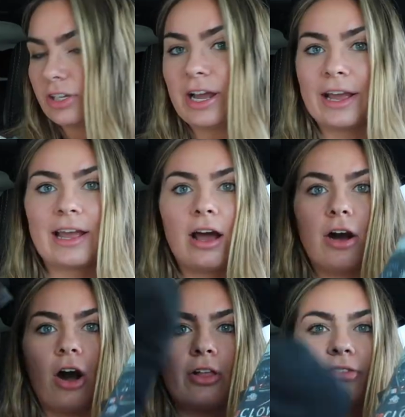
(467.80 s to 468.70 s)
so yeah, I got
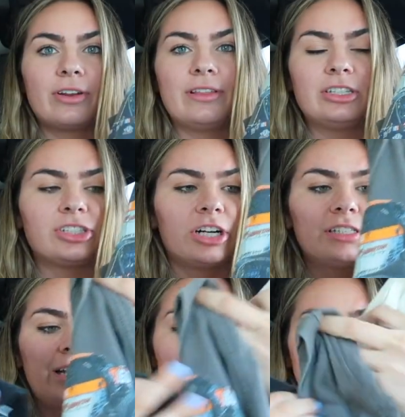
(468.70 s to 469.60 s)
all three of these
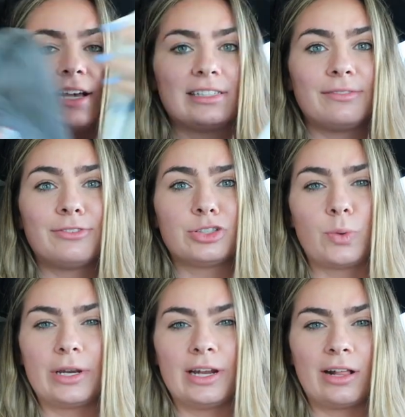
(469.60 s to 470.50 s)
shirts. I just asked him for
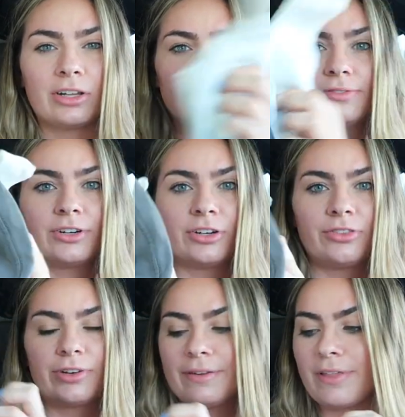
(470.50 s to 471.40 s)
$20 for
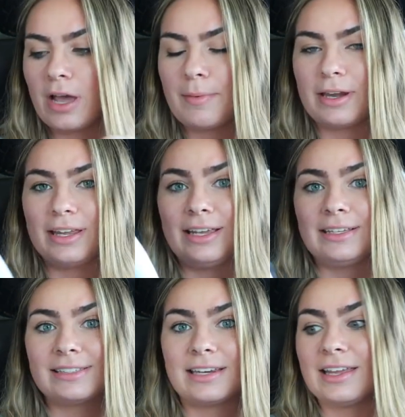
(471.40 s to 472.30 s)
three of them and
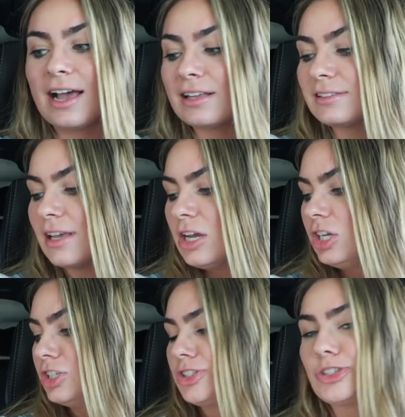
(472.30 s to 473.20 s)
he said yes.
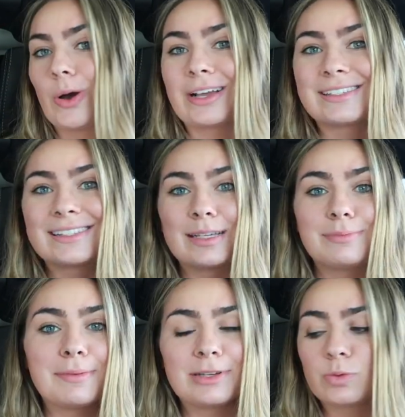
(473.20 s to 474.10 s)
So I
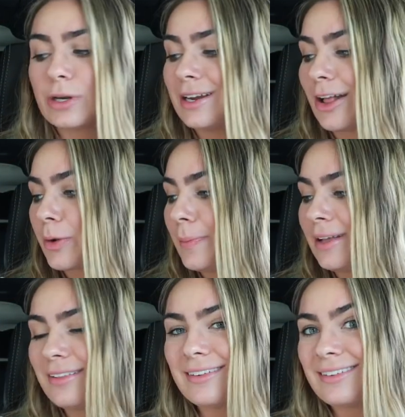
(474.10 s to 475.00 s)
slipped him a $20
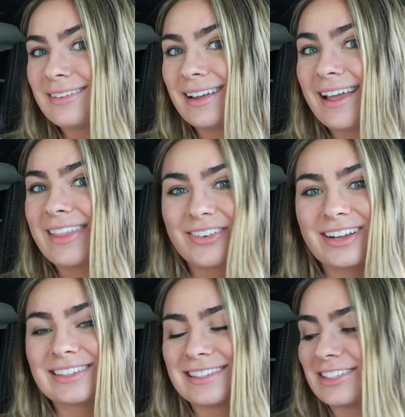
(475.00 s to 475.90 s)
bill and the
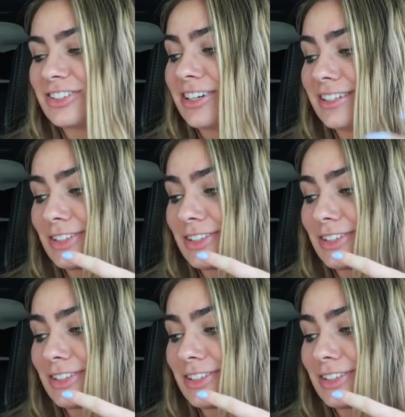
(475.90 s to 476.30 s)
rest is history,